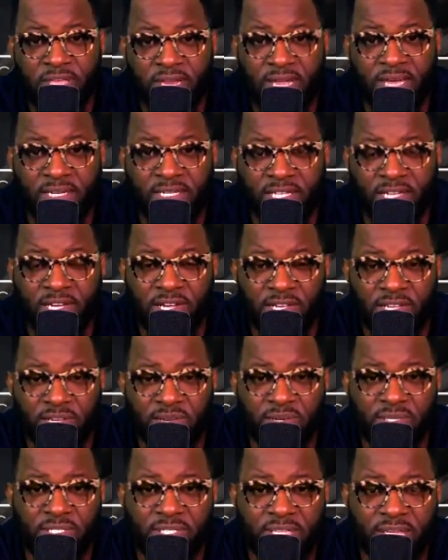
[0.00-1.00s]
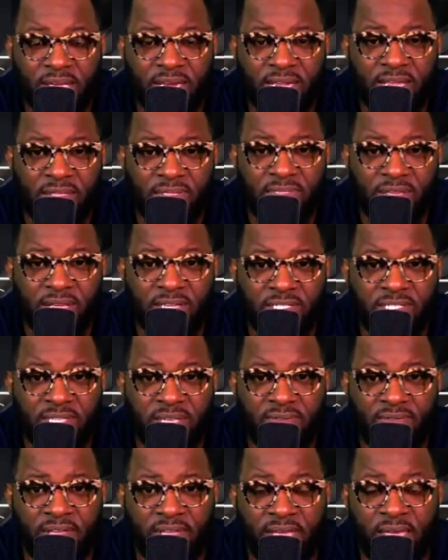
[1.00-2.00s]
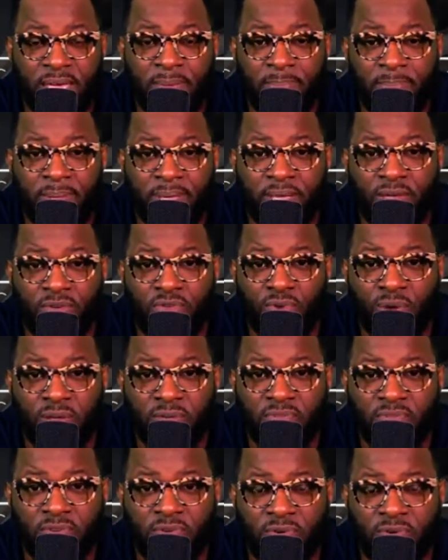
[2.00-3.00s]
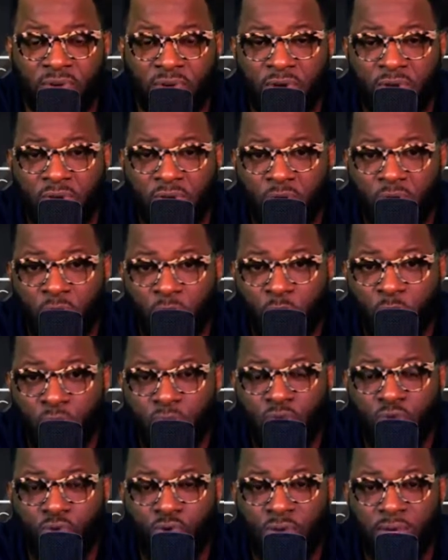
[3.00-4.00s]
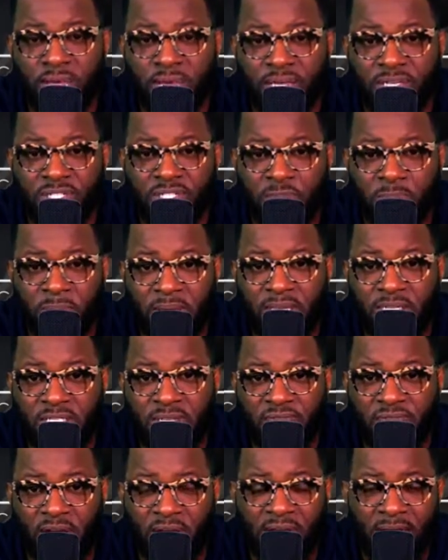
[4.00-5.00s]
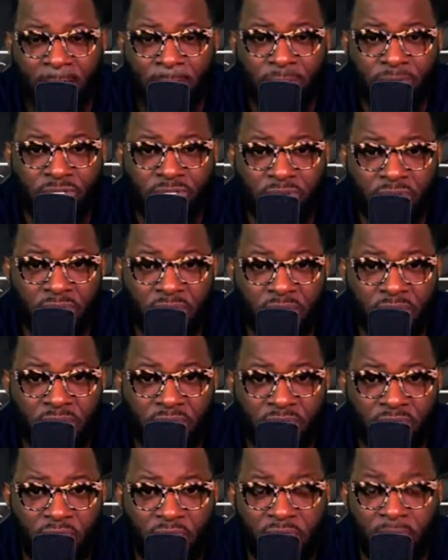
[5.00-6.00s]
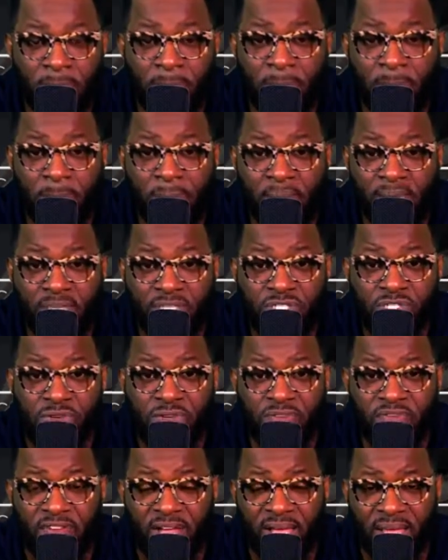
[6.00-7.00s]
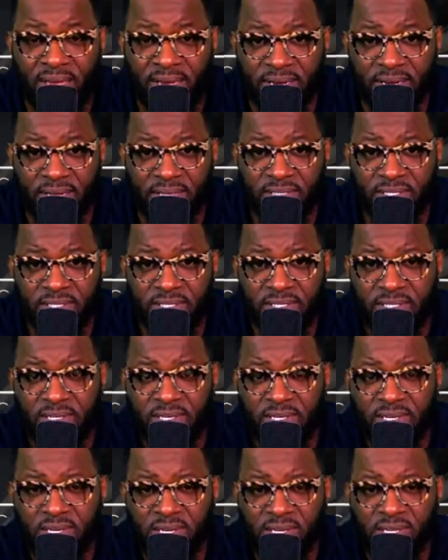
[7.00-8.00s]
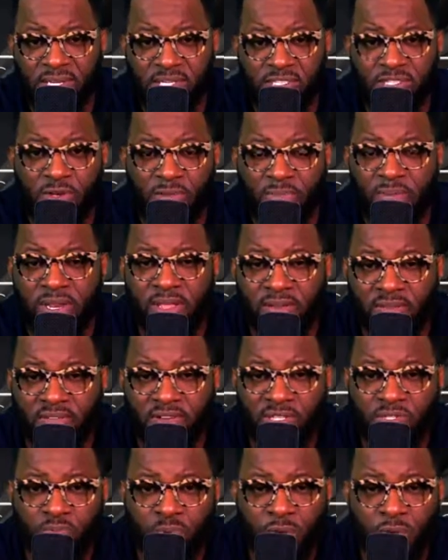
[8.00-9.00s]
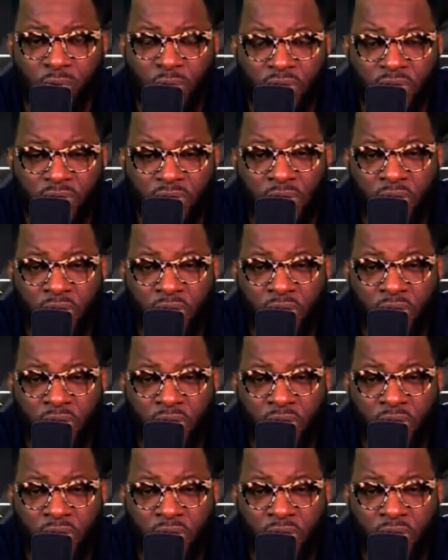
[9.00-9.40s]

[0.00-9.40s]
that I'll tell you is that in Thanksgiving and being grateful, we create a space of opportunity for the best to find us. So many of us, we're working